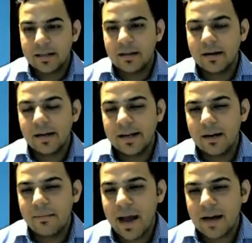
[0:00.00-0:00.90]

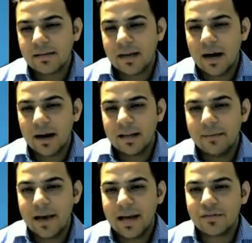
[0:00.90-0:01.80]
Retail banks are the
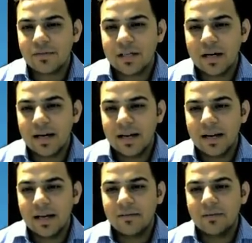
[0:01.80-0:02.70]
banks which are
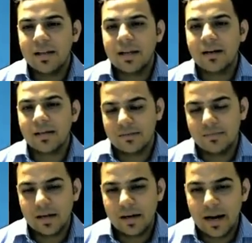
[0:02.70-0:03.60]
dealing with the
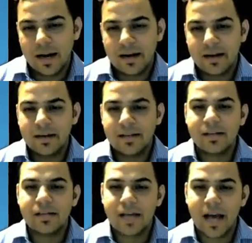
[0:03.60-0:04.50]
customer, and this
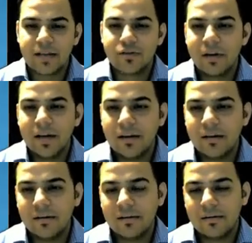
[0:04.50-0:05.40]
is actually
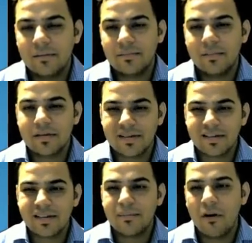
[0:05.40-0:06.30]
the
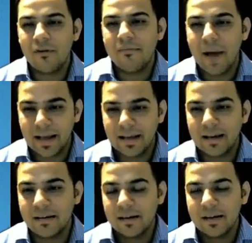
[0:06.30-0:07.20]
system of
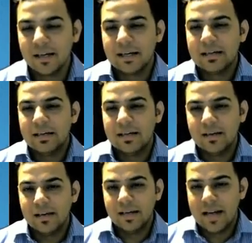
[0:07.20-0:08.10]
banking
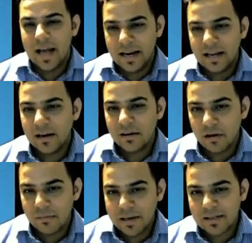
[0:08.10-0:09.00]
in any
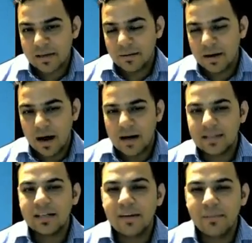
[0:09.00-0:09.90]
economy is
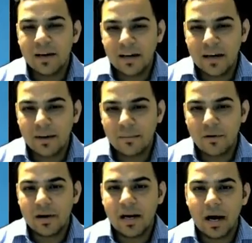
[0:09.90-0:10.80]
largely dependent
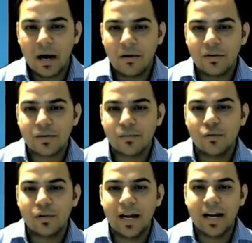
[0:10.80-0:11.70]
upon how
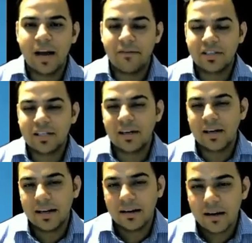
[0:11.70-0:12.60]
smooth and
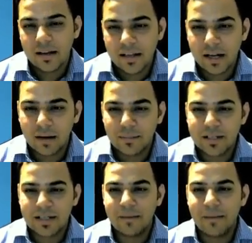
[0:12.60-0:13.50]
efficiently the
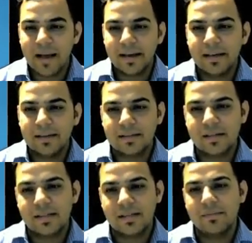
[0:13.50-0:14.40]
commercial banking
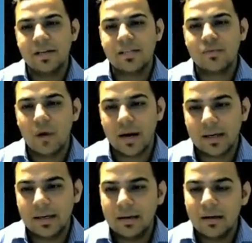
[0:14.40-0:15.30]
system is
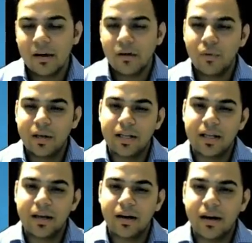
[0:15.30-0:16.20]
working within
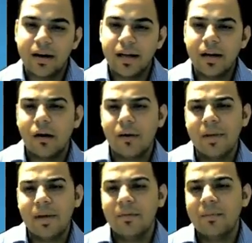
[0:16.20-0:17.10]
the country or
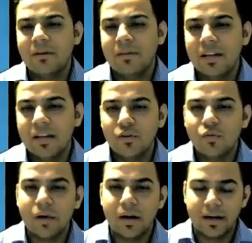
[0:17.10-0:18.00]
maybe between the two
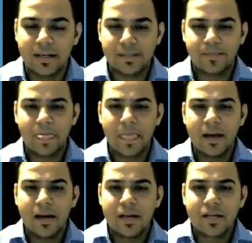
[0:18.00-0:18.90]
countries.
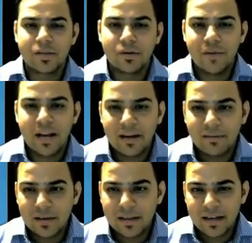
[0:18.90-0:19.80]
So
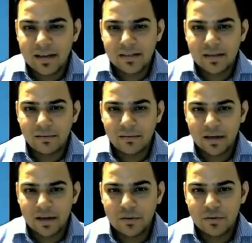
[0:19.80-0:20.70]
whenever there is the
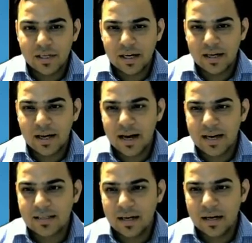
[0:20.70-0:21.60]
word used
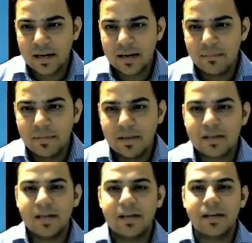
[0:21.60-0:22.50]
international, it means
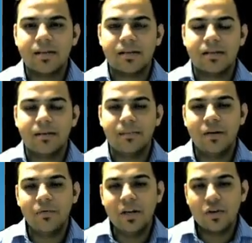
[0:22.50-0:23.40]
it is
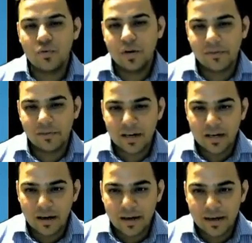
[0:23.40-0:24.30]
between two different
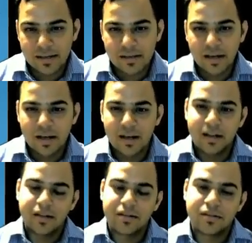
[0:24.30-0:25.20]
countries.
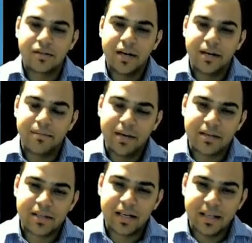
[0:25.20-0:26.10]
So it
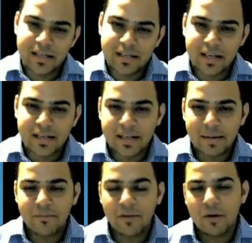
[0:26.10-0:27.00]
means in this
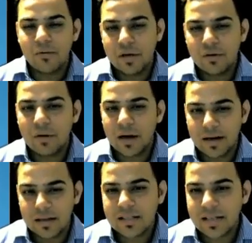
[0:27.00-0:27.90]
concept we are going to
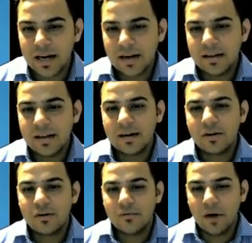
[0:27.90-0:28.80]
understand that
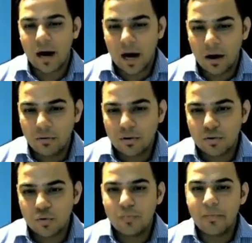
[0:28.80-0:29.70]
how
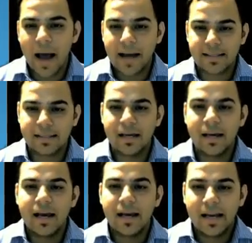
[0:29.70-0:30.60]
two banks
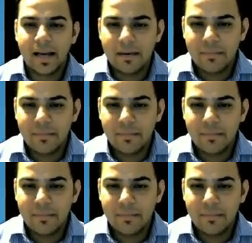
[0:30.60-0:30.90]
can